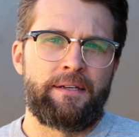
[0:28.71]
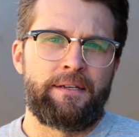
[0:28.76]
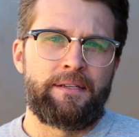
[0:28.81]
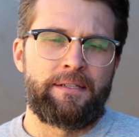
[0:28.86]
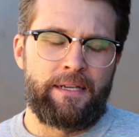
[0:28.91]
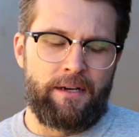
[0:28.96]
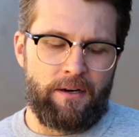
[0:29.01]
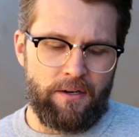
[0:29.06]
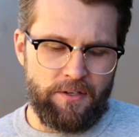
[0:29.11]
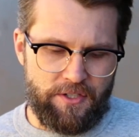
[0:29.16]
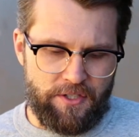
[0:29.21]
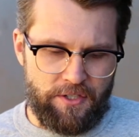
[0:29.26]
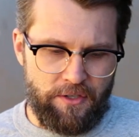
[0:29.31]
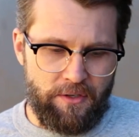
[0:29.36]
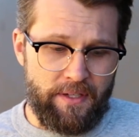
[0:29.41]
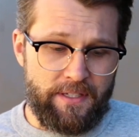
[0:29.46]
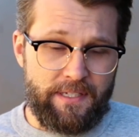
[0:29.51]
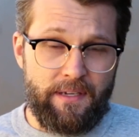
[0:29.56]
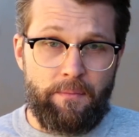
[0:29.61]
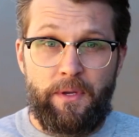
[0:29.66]
Now, our
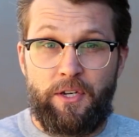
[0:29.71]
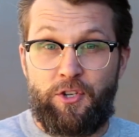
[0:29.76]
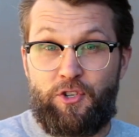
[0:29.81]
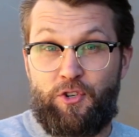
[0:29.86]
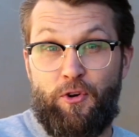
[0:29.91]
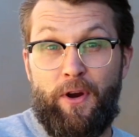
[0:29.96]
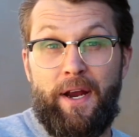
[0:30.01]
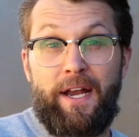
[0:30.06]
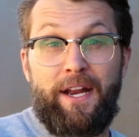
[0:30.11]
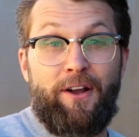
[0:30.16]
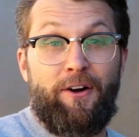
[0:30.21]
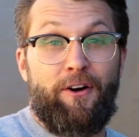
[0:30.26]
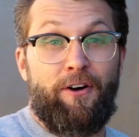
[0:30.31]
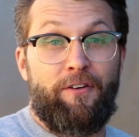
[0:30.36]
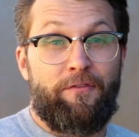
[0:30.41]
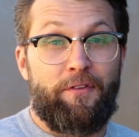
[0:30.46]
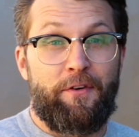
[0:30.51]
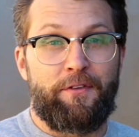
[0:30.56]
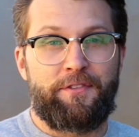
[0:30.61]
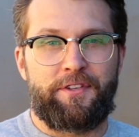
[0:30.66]
students have been training all
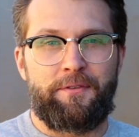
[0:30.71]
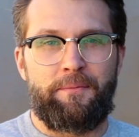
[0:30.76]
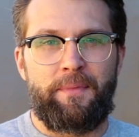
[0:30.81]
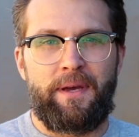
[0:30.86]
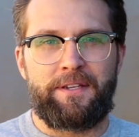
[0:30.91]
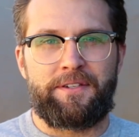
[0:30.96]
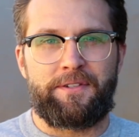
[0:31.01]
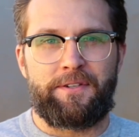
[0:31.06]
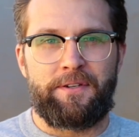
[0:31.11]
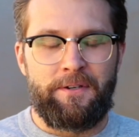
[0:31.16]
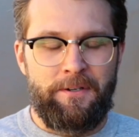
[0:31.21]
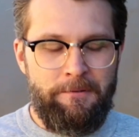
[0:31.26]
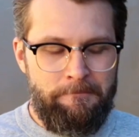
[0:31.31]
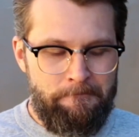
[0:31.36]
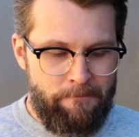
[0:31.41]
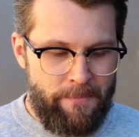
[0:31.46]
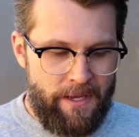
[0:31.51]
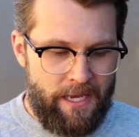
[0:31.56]
first semester,